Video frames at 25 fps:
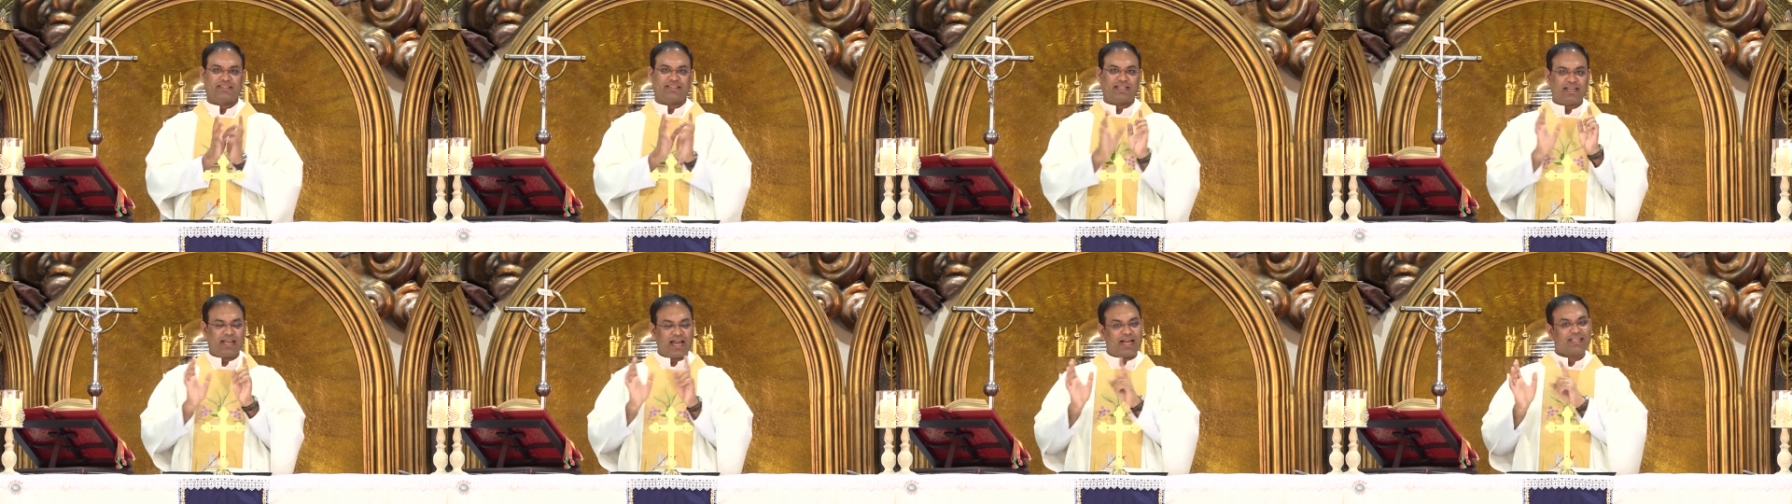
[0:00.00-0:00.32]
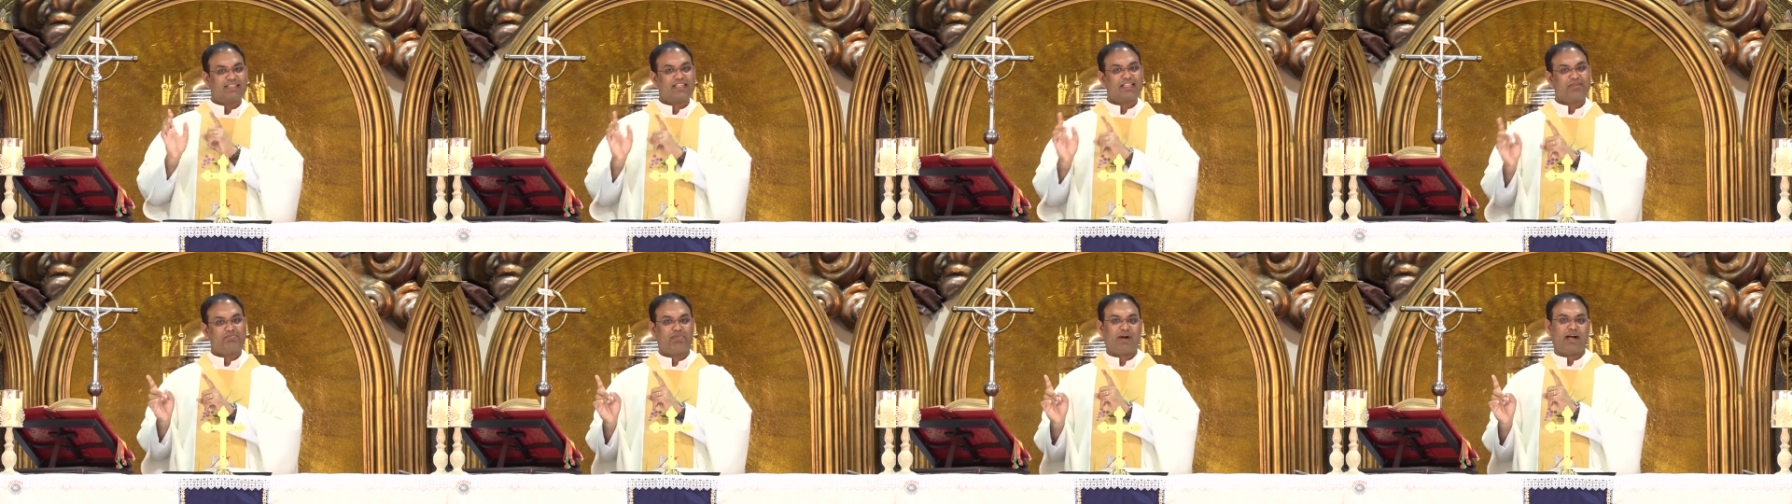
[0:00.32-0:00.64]
The
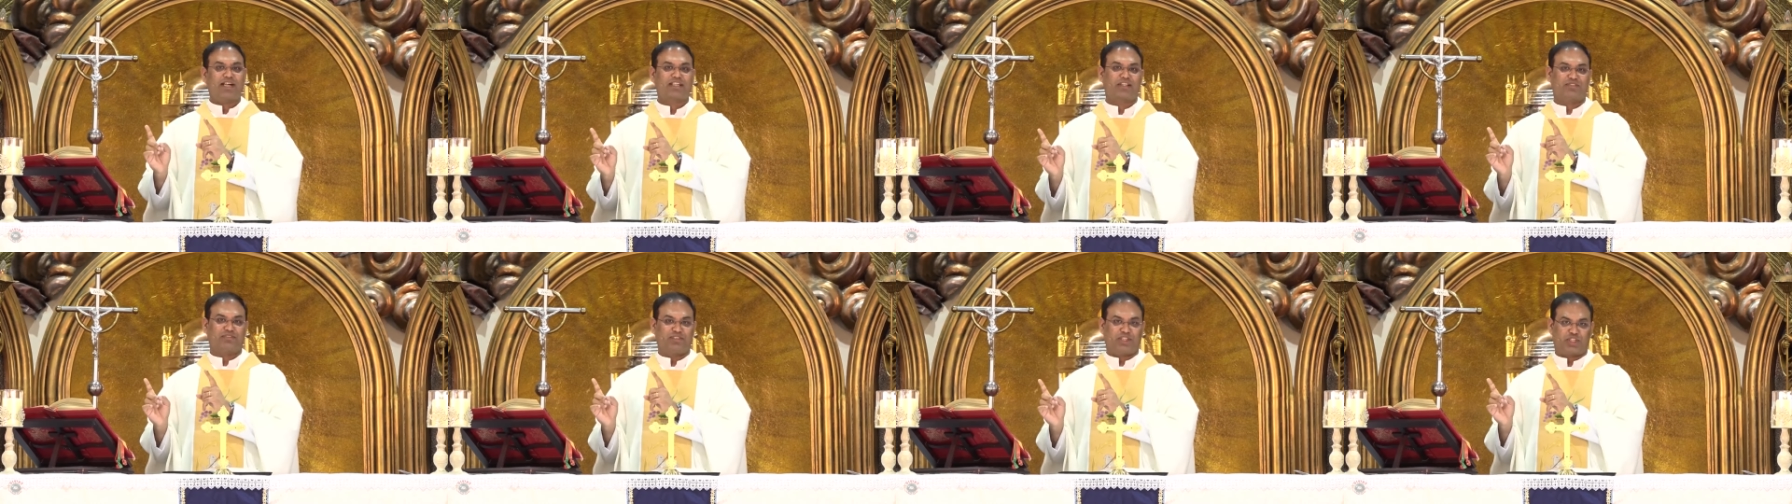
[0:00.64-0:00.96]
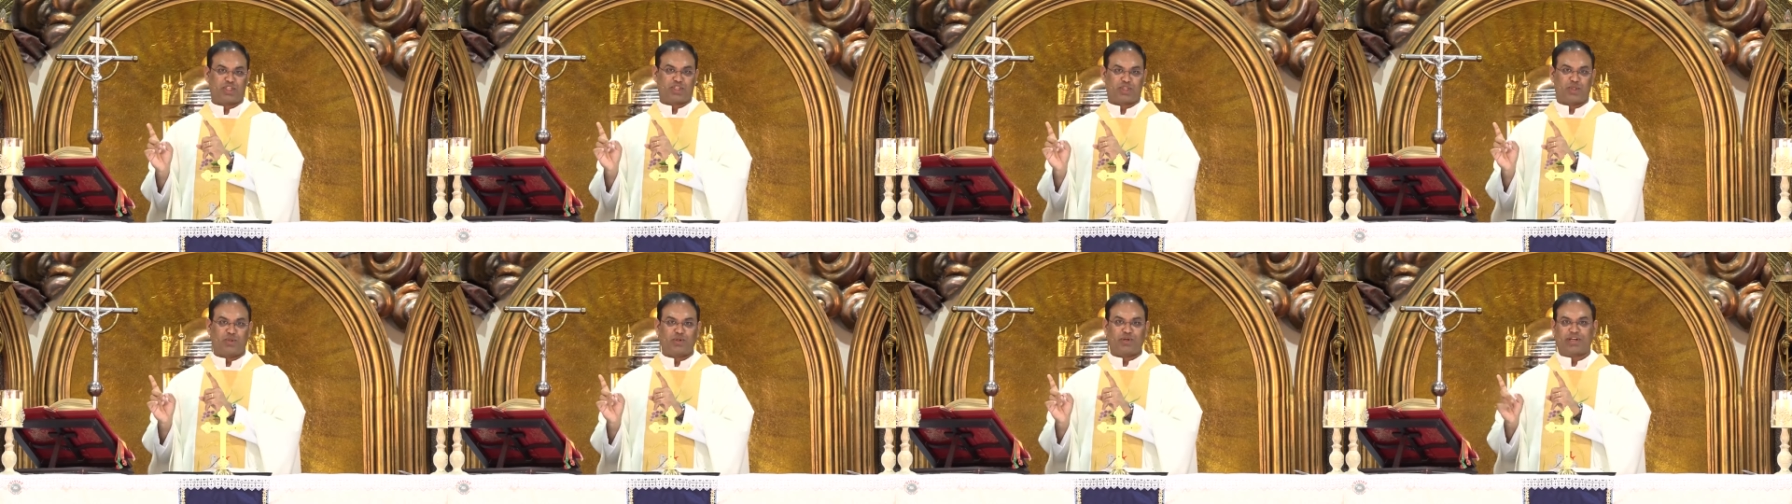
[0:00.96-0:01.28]
latter part of
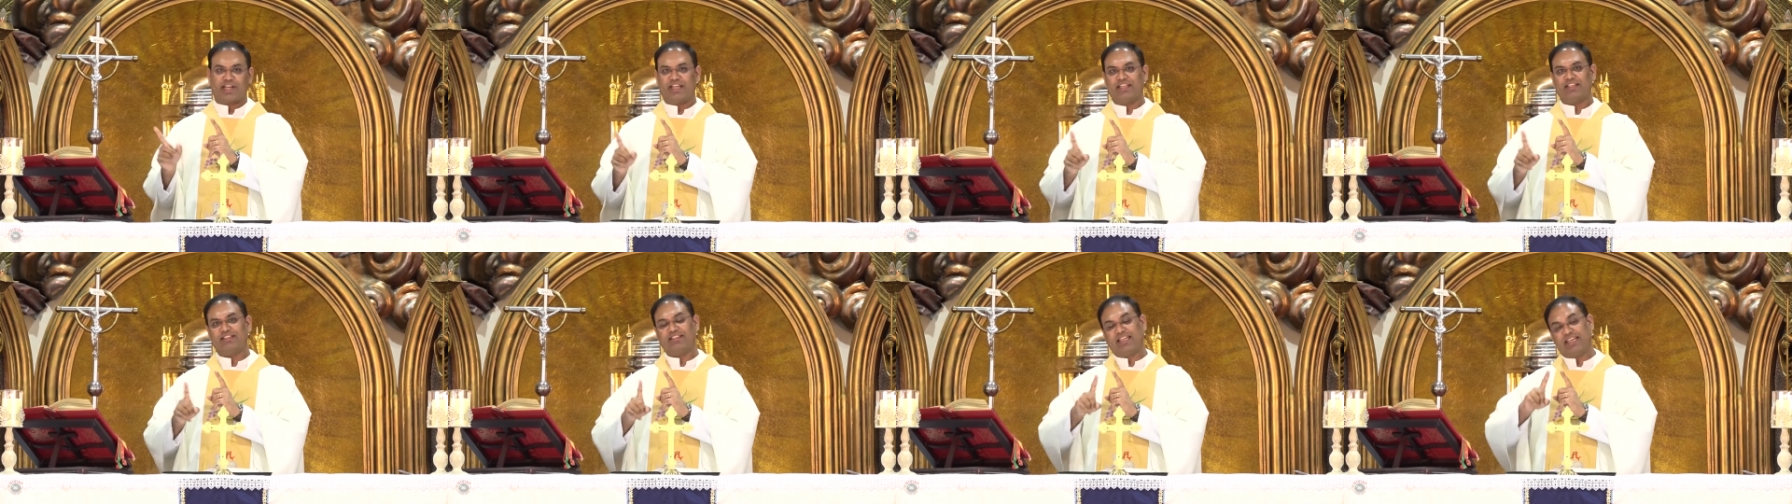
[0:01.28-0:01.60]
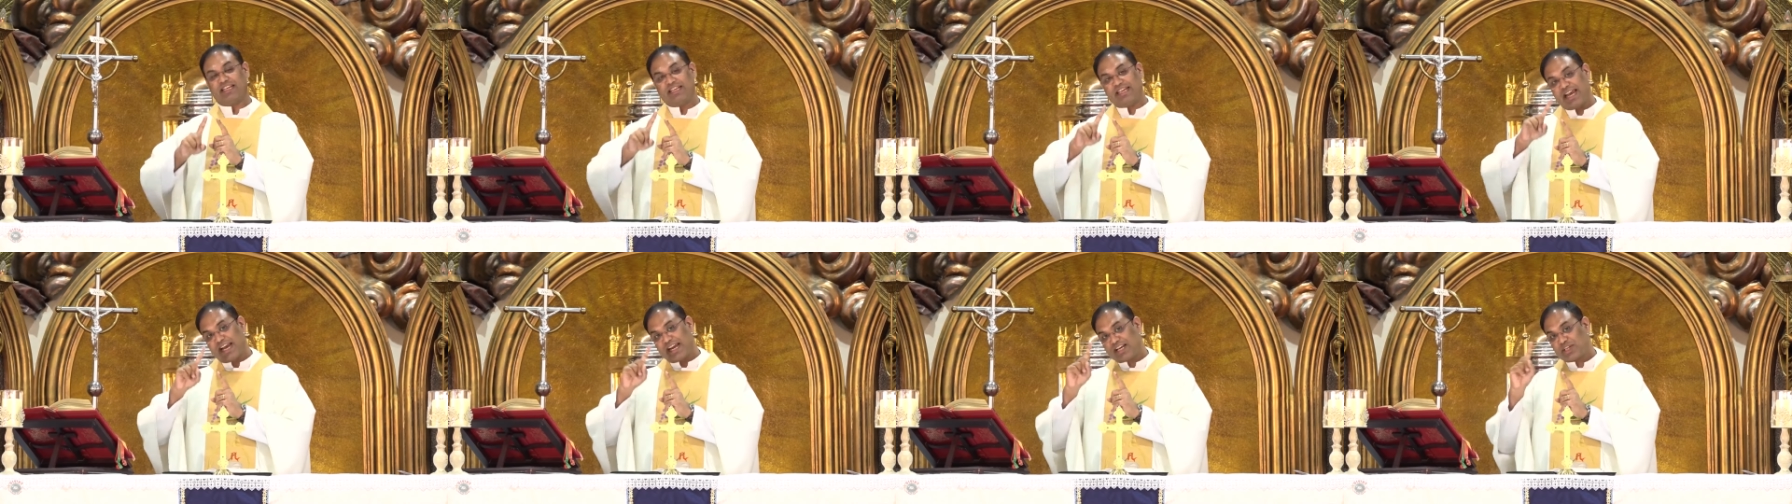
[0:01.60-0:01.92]
the story,
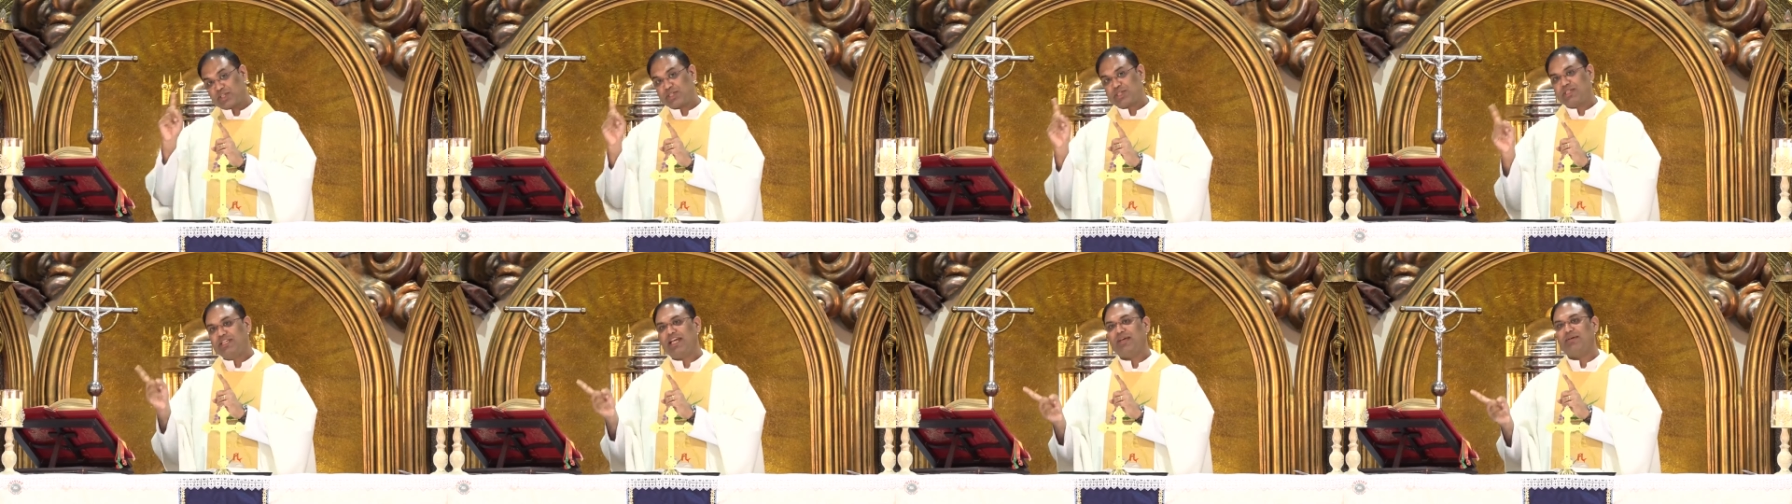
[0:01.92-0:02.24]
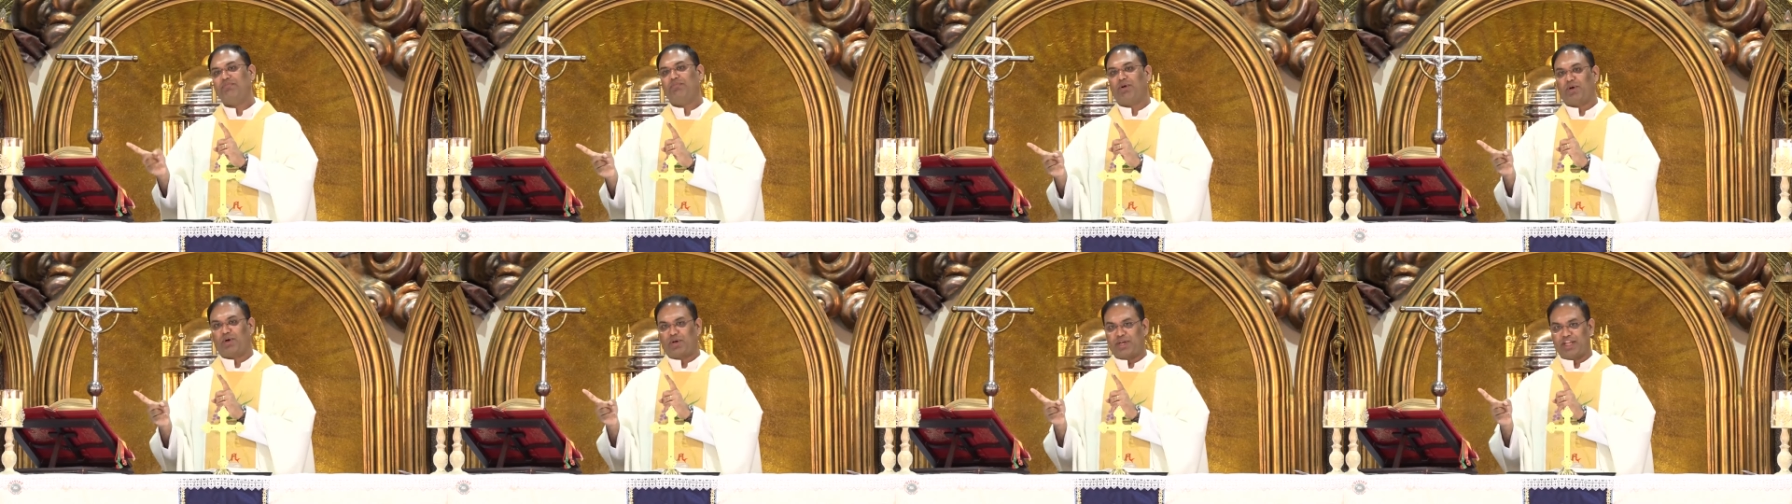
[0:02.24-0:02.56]
the next
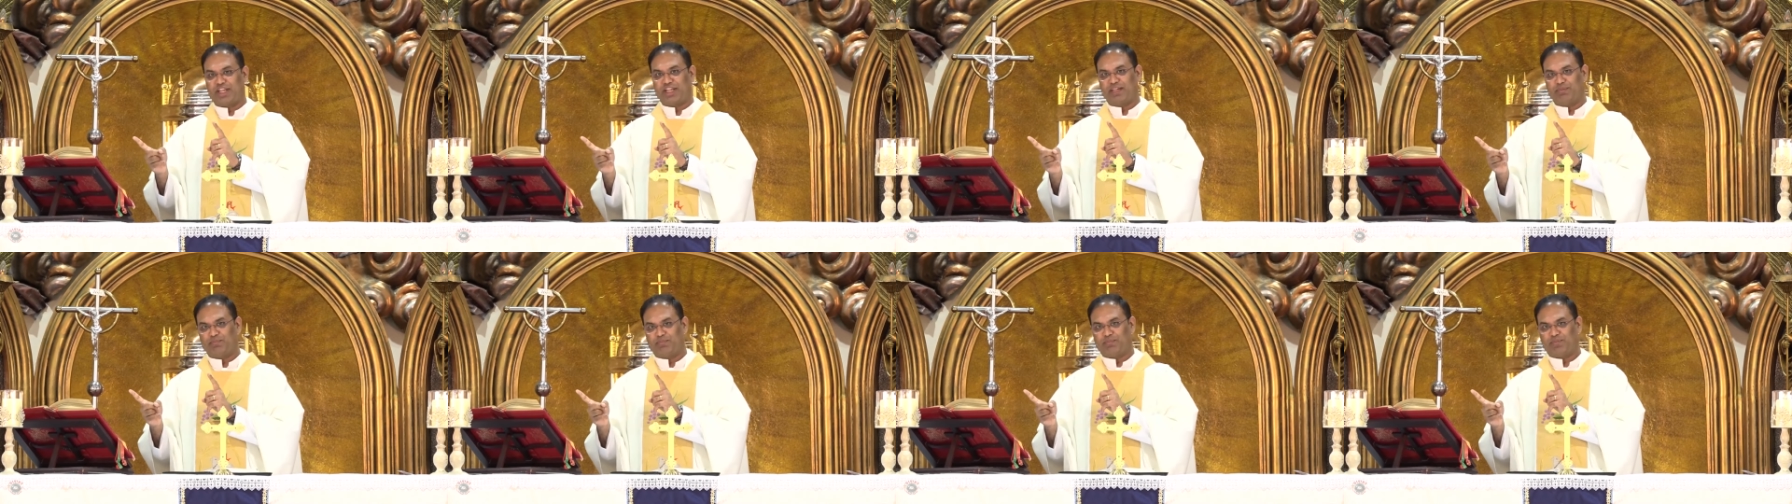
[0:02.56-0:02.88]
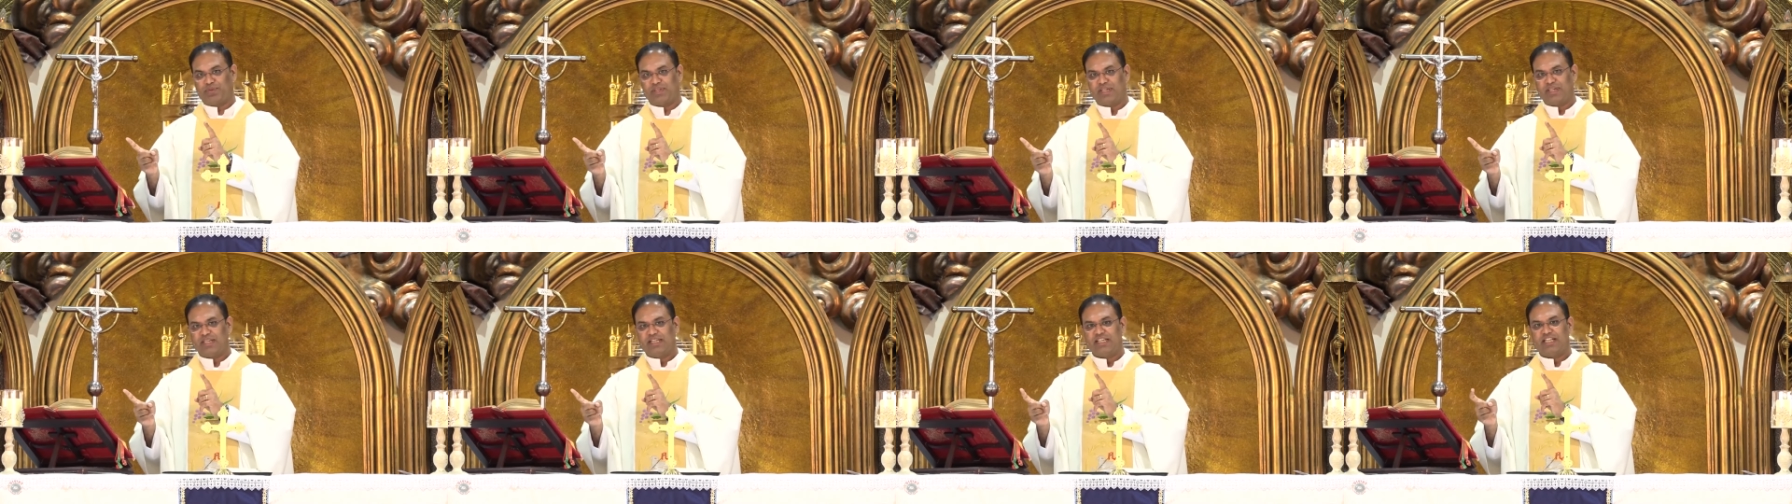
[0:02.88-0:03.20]
day morning,